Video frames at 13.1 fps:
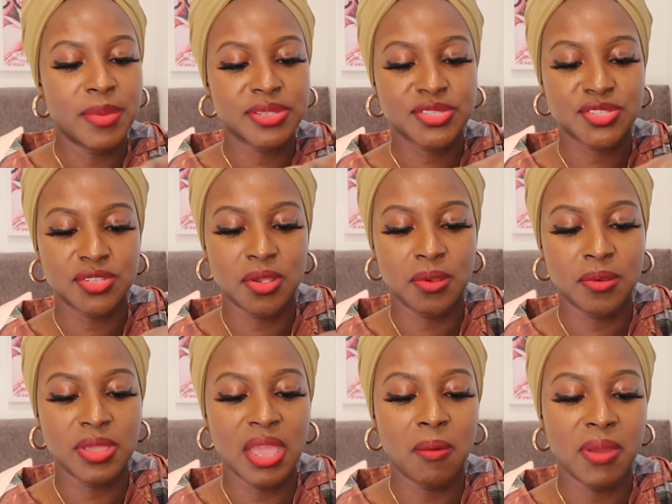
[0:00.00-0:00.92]
So
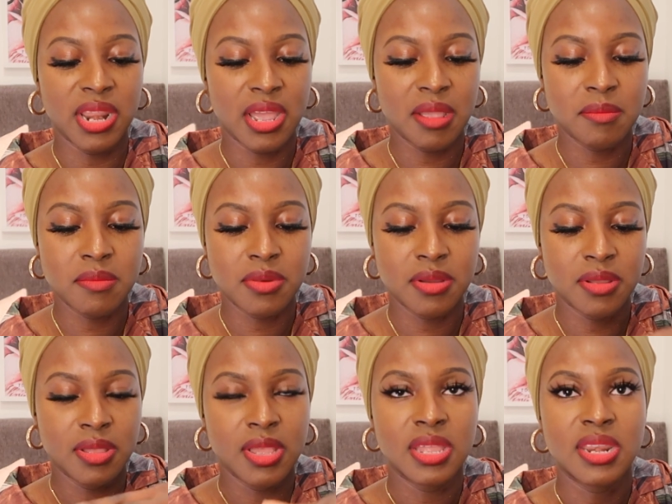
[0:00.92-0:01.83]
yeah, when I'm
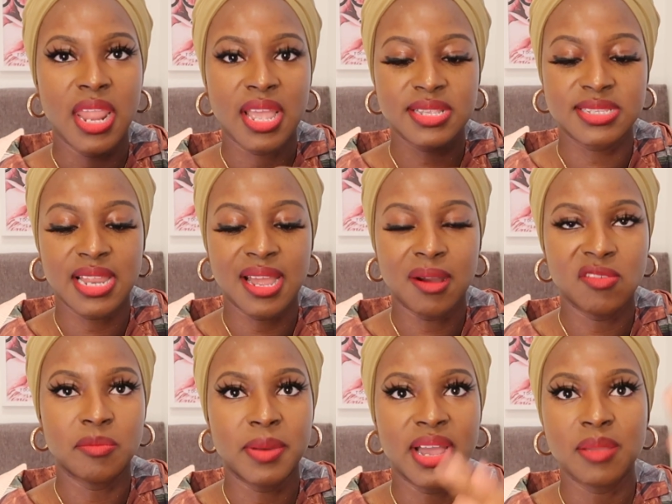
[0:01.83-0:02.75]
next out
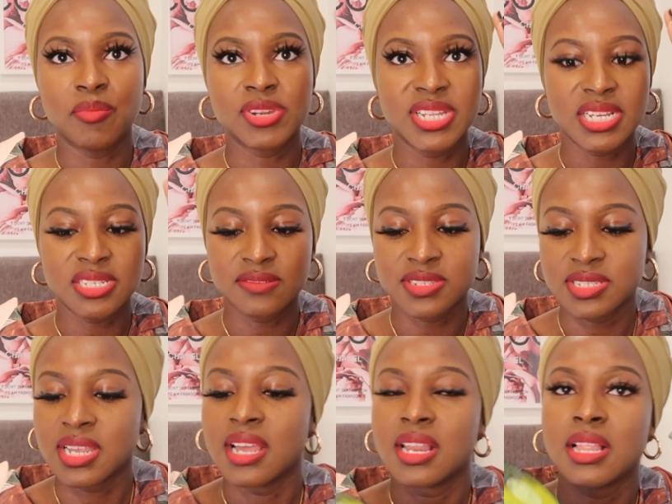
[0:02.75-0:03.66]
of my protective
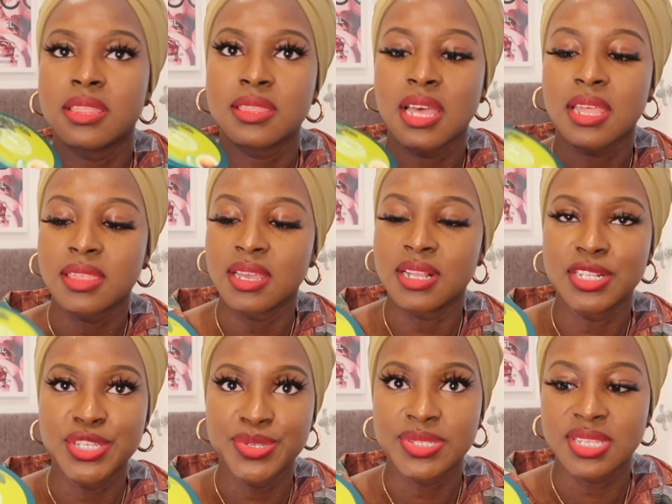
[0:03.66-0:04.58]
style, I think
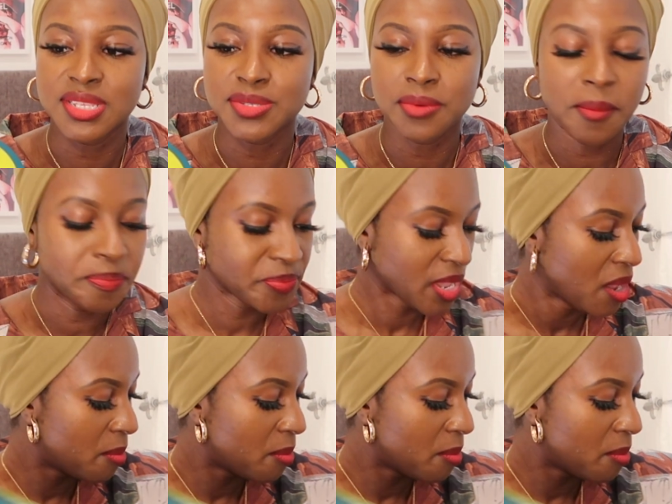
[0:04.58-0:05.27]
I'll use this one.